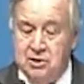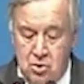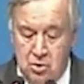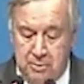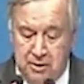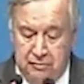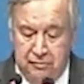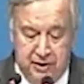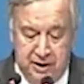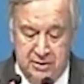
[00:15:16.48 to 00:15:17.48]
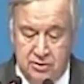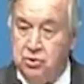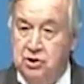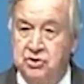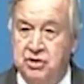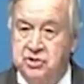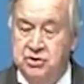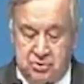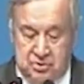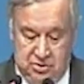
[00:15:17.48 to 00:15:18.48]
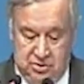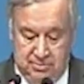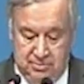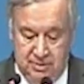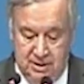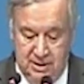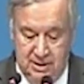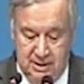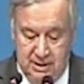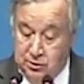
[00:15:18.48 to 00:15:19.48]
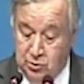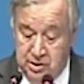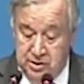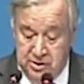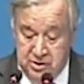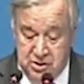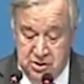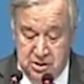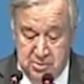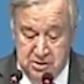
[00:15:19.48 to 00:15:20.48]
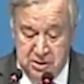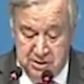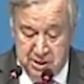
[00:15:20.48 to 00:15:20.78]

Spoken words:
long been a friend to the international system, and today that system is in